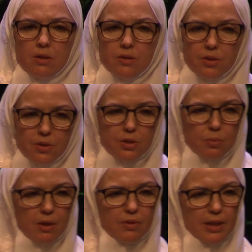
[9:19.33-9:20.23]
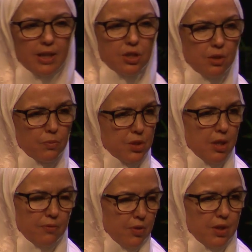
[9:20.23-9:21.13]
So this revelation was
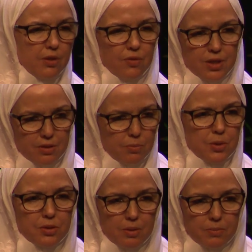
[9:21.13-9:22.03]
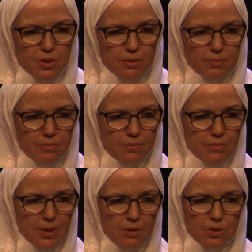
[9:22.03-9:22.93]
not for the defense of Muslims.
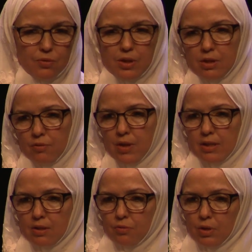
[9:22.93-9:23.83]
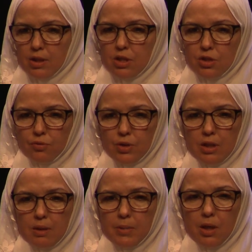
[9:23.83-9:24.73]
It was for the defense of religious
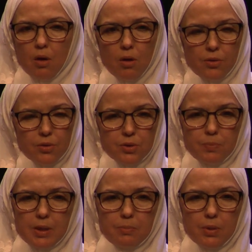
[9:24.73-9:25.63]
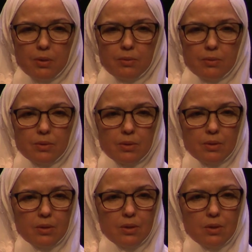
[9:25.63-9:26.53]
freedom and all those people,
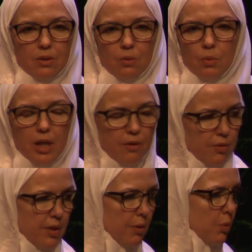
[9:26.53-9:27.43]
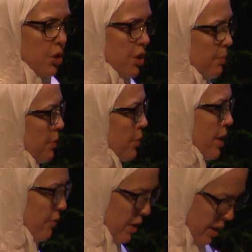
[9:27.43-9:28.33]
wherever they worship, in whatever